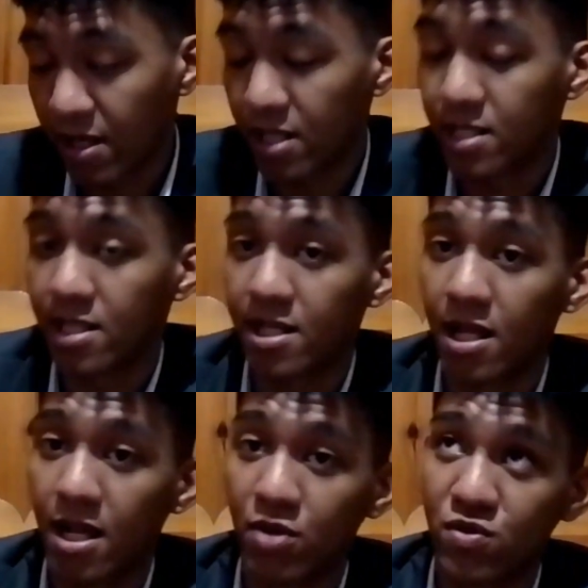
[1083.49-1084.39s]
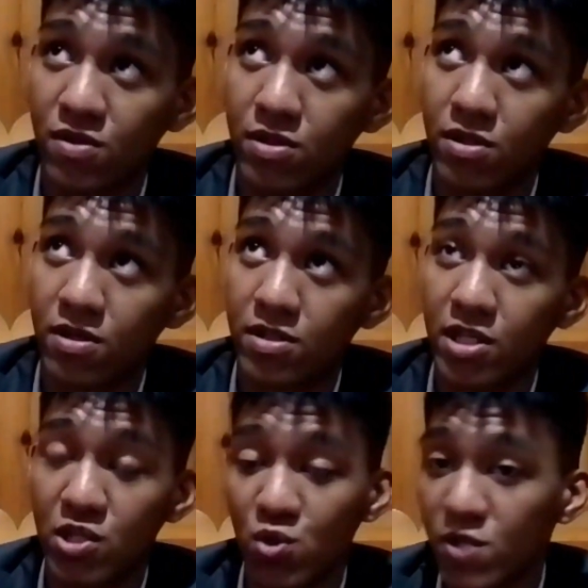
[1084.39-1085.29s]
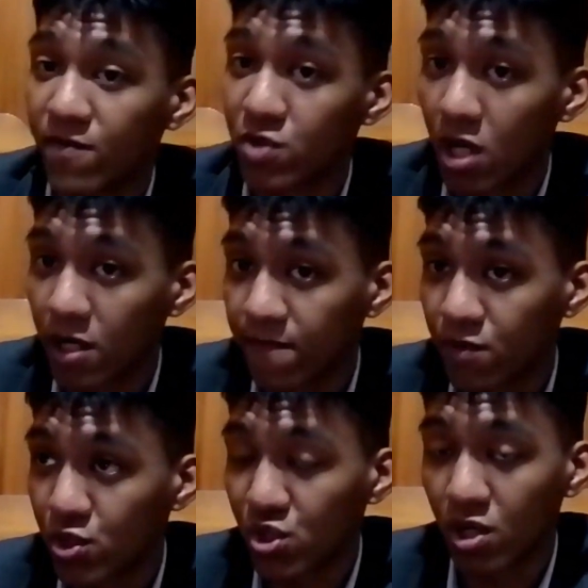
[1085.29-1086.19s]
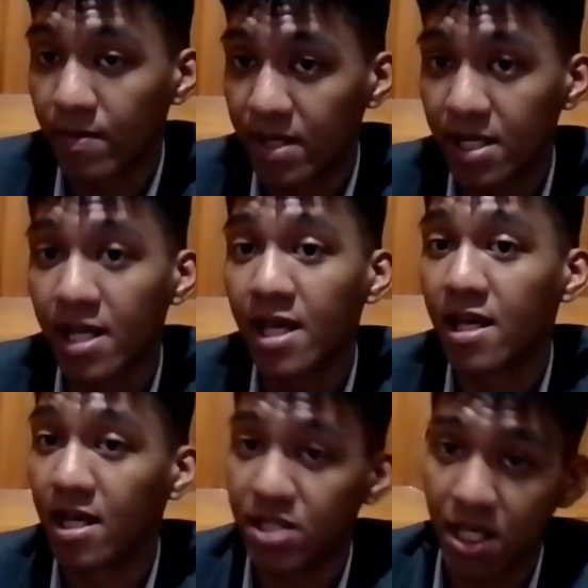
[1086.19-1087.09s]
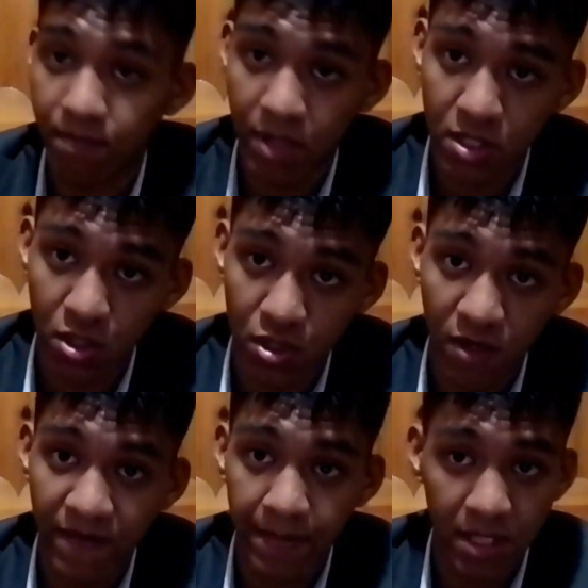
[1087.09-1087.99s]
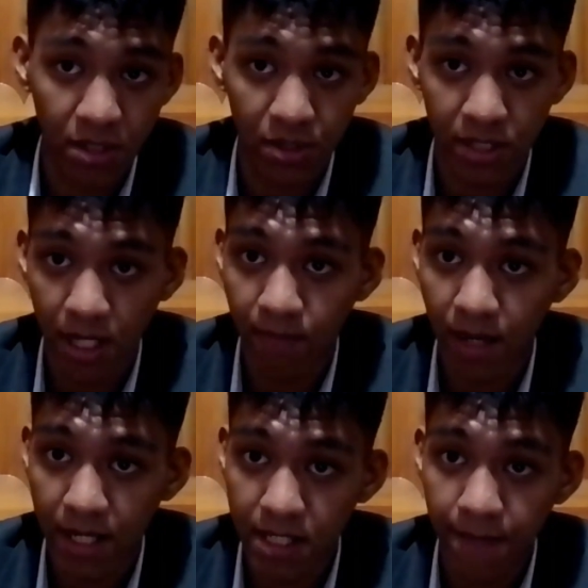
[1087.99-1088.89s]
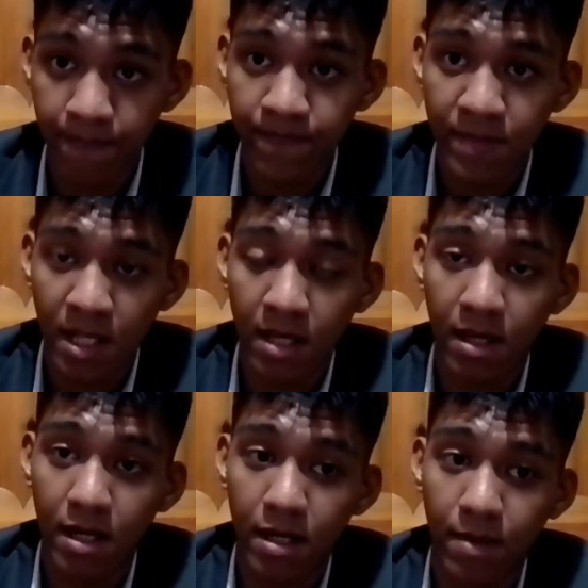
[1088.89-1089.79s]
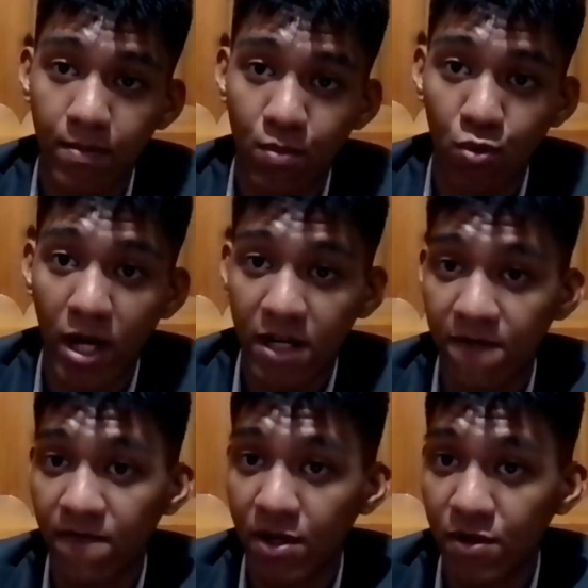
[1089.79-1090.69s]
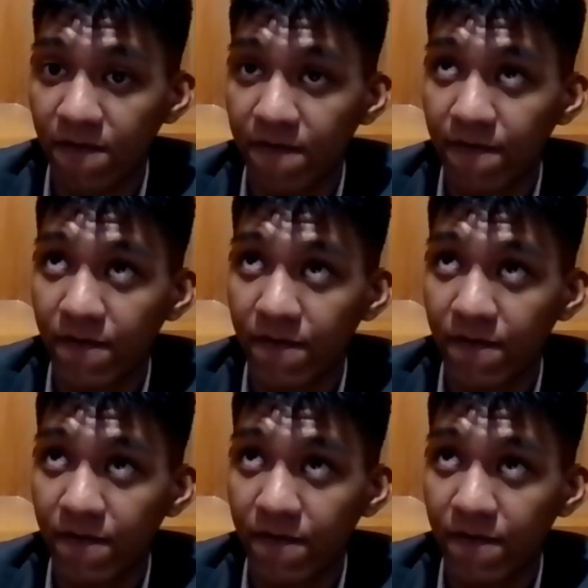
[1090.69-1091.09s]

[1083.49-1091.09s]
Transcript: They allowed the news photographers to come in and take pictures of Emmett Till's dead body right in front of